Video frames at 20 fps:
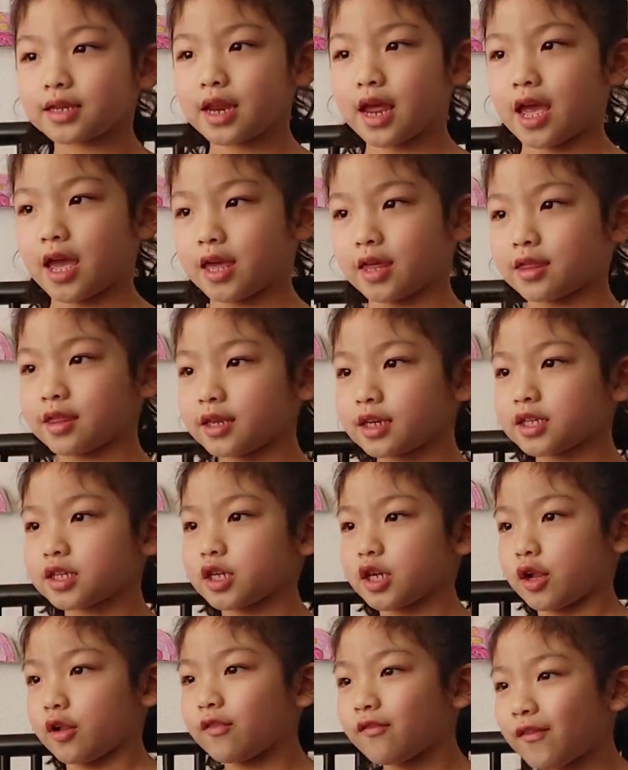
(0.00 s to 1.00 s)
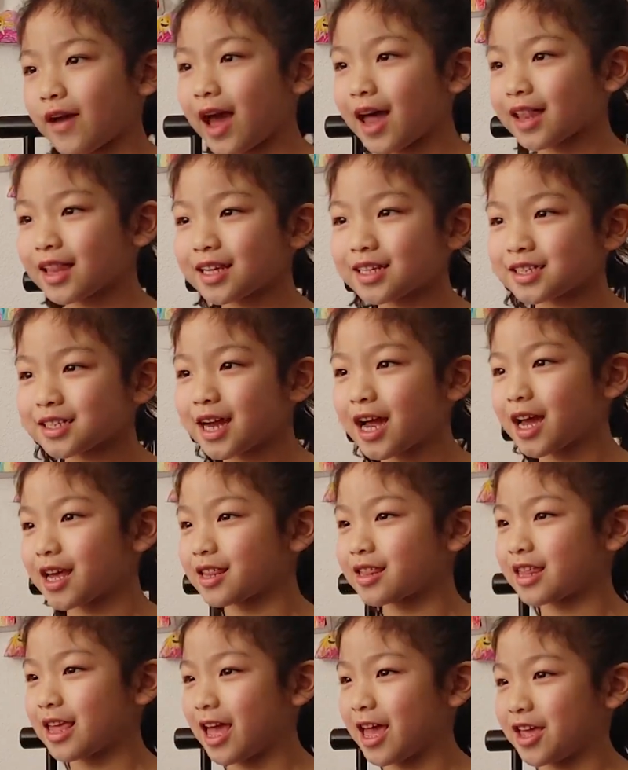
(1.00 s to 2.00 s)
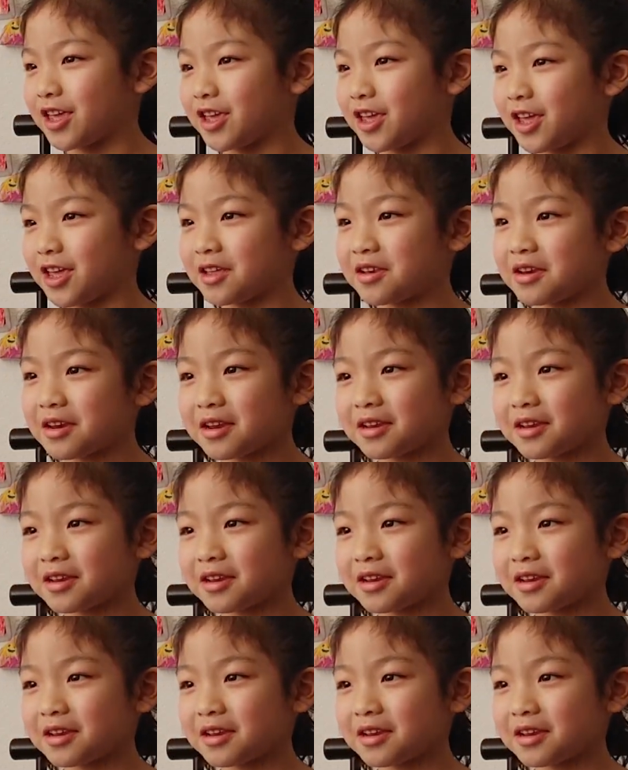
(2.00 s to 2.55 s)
days until Valentine's Day?